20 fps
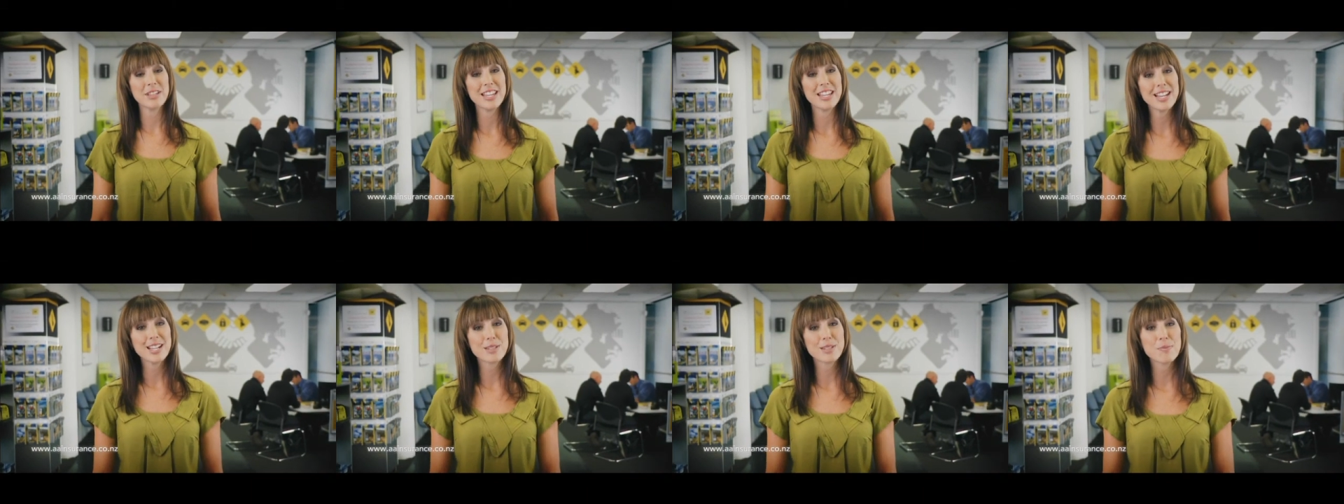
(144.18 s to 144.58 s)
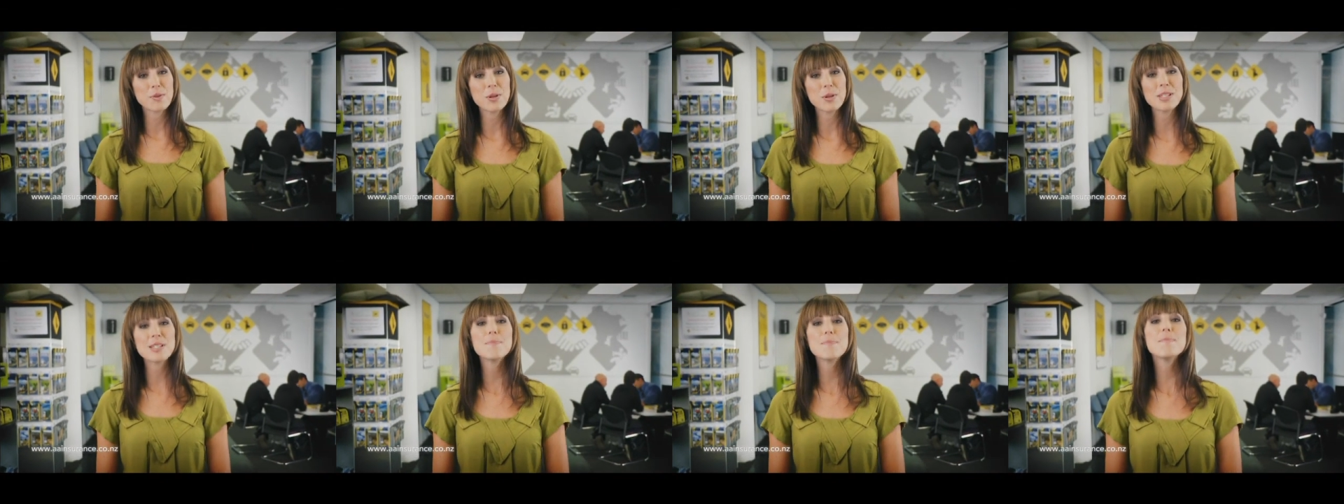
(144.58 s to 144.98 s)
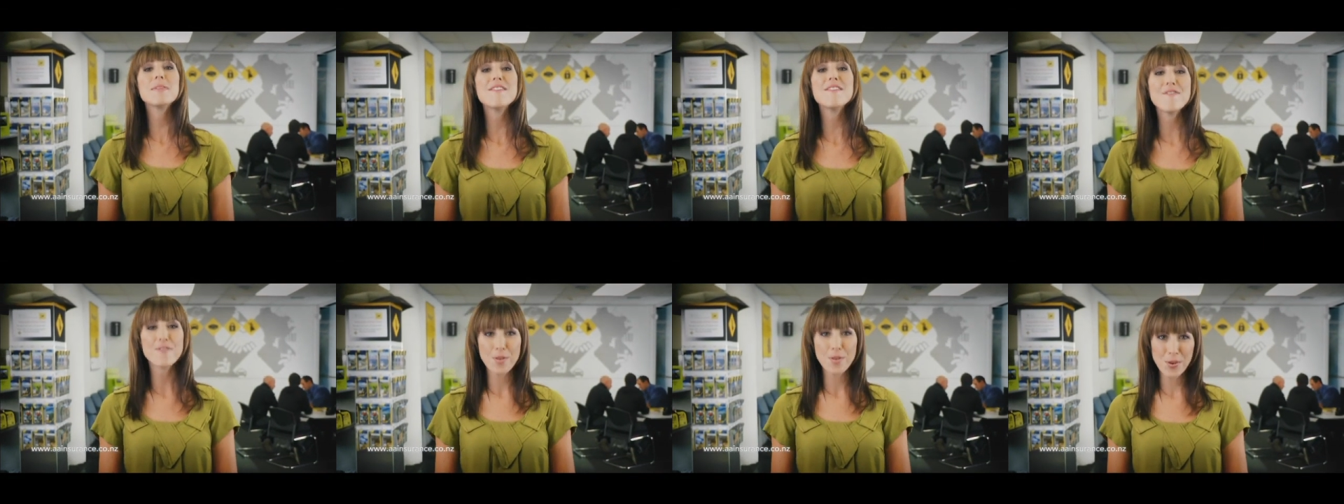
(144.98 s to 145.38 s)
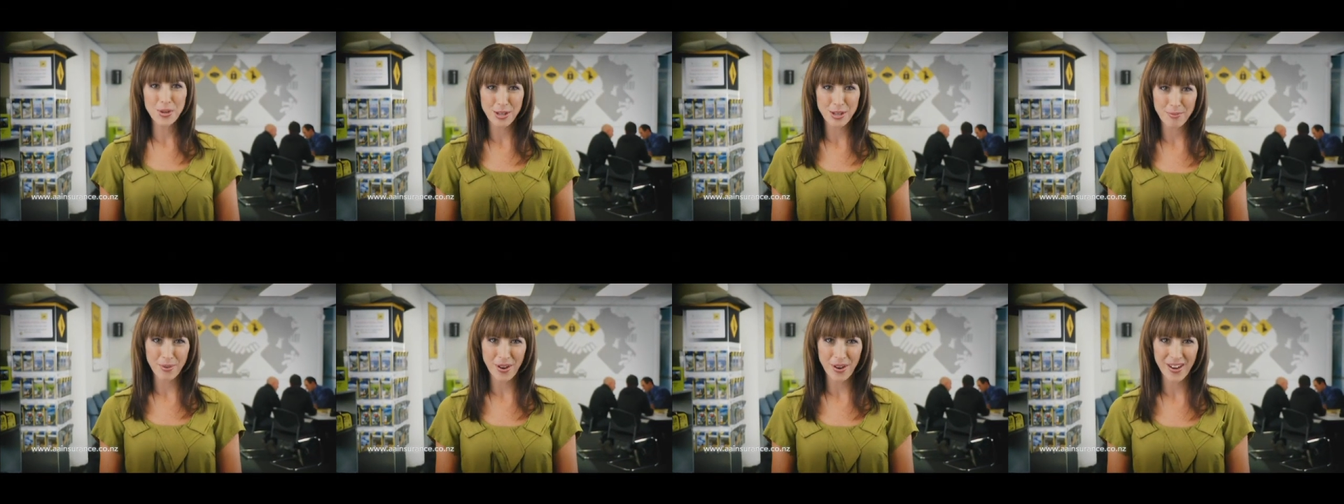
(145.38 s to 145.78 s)
from the experts before
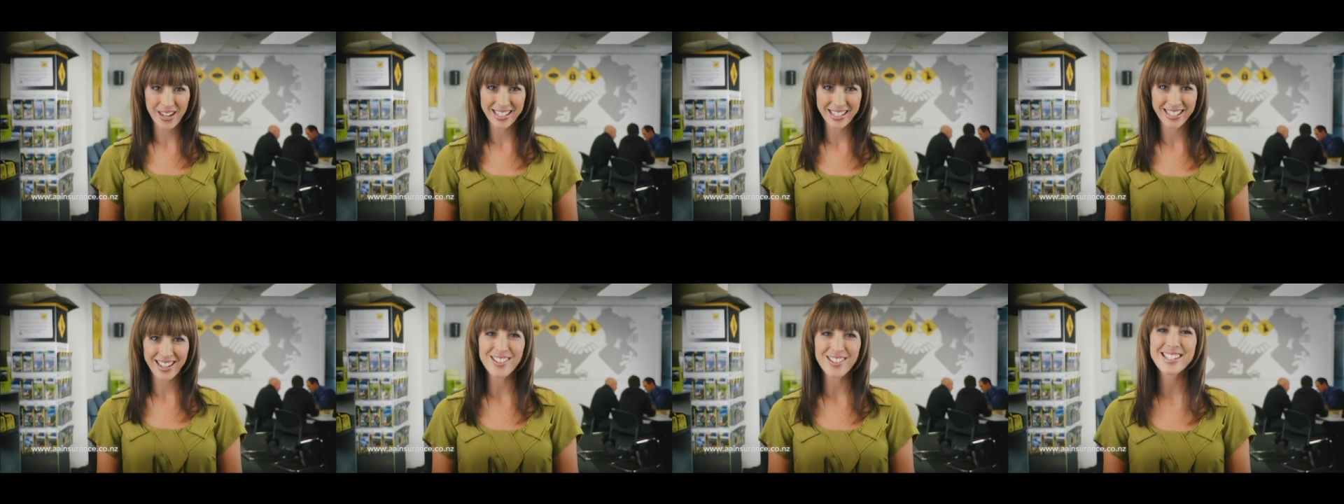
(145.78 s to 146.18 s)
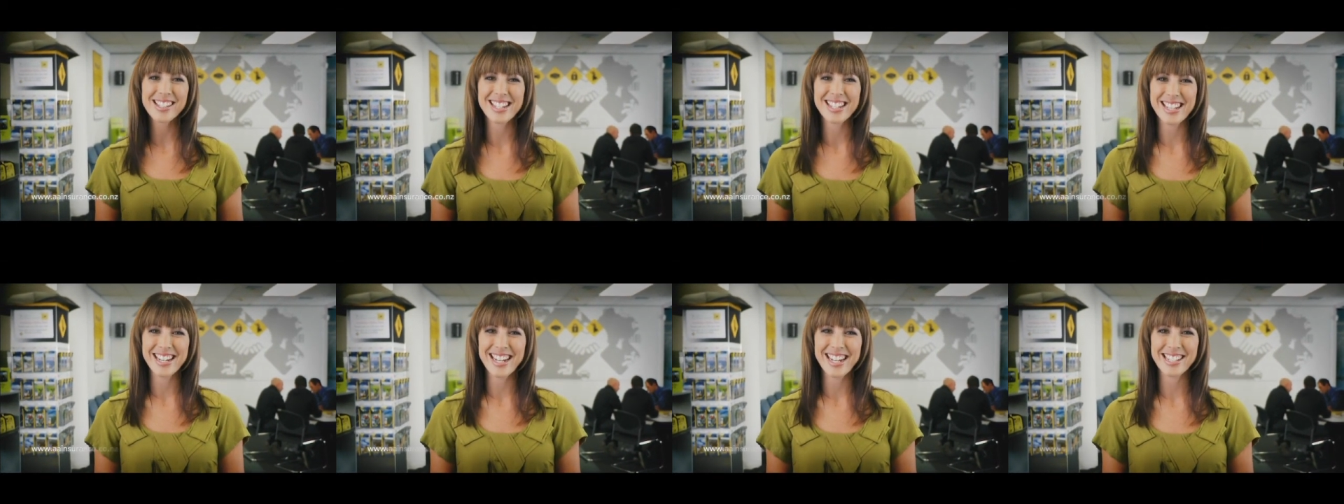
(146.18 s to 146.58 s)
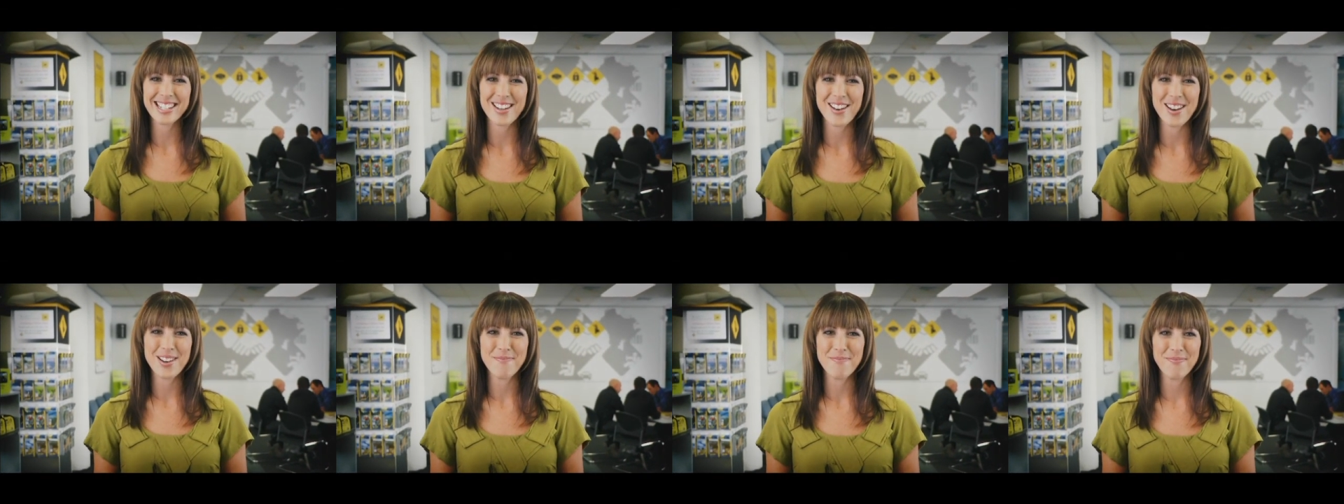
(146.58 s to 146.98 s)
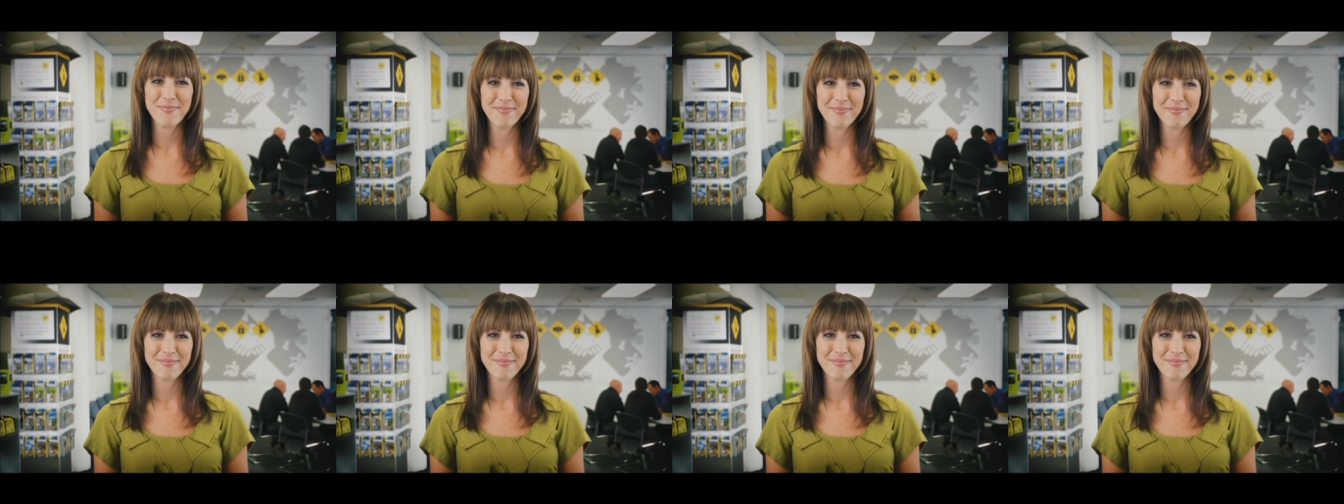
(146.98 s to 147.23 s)
you buy. I'll see you next time.